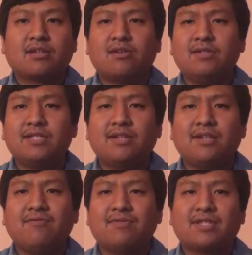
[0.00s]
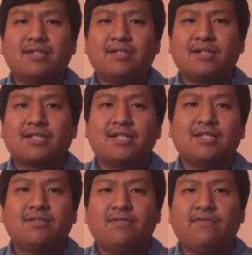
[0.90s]
The current study was
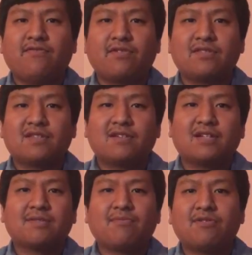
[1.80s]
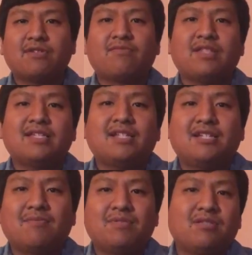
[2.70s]
conducted to further explore the
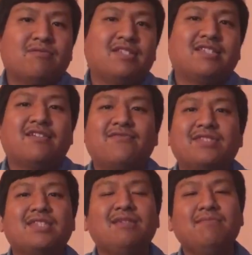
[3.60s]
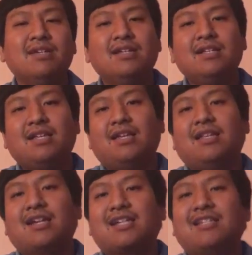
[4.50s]
relationship between self-esteem
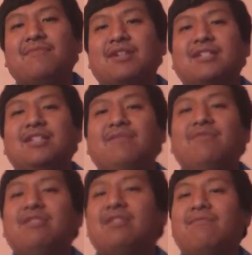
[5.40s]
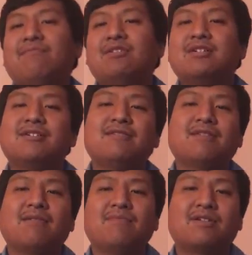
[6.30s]
and academic achievement
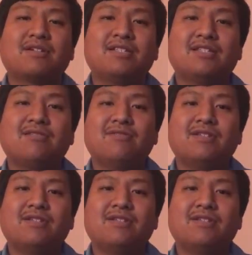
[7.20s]
among American